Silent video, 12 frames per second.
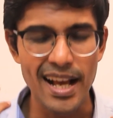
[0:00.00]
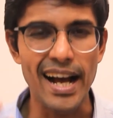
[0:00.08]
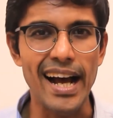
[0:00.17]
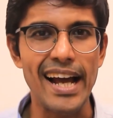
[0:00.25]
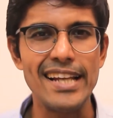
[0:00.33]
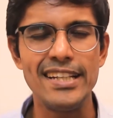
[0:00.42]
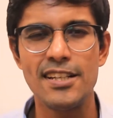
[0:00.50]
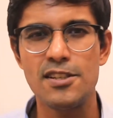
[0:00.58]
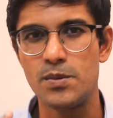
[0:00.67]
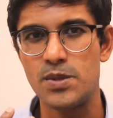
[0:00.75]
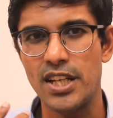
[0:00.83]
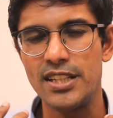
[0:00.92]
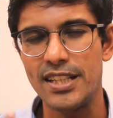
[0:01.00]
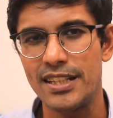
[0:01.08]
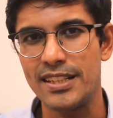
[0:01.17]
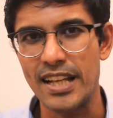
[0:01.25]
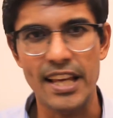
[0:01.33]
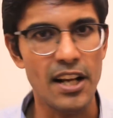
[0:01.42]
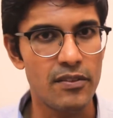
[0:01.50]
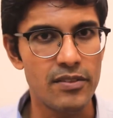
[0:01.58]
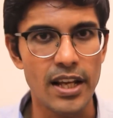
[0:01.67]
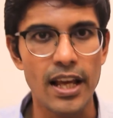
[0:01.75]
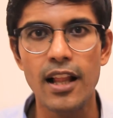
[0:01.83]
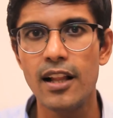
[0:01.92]
ideas which can then take care of
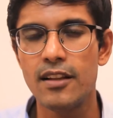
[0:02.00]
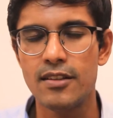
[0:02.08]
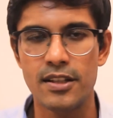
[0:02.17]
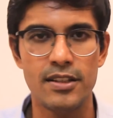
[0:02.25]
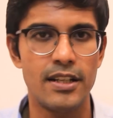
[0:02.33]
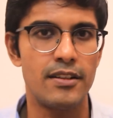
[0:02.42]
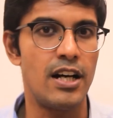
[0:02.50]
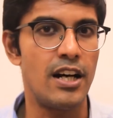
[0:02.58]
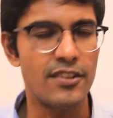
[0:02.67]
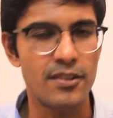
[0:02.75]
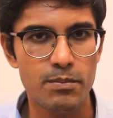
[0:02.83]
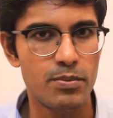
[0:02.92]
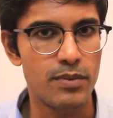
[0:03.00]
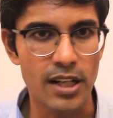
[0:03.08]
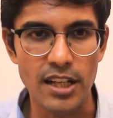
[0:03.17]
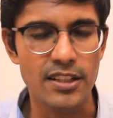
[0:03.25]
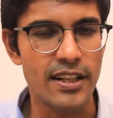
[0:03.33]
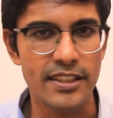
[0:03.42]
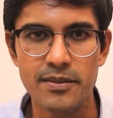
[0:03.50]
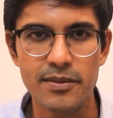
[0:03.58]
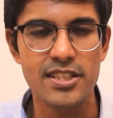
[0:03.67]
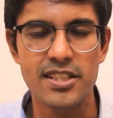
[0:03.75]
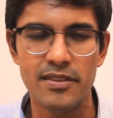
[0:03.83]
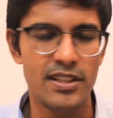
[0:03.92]
the health and their other
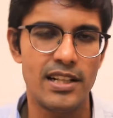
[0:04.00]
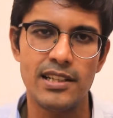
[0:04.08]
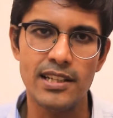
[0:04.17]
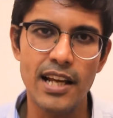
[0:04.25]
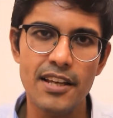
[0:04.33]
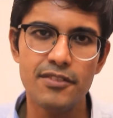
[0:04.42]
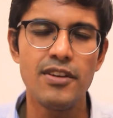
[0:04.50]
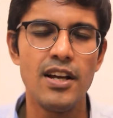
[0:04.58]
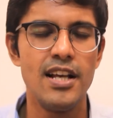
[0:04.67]
activities even in their life.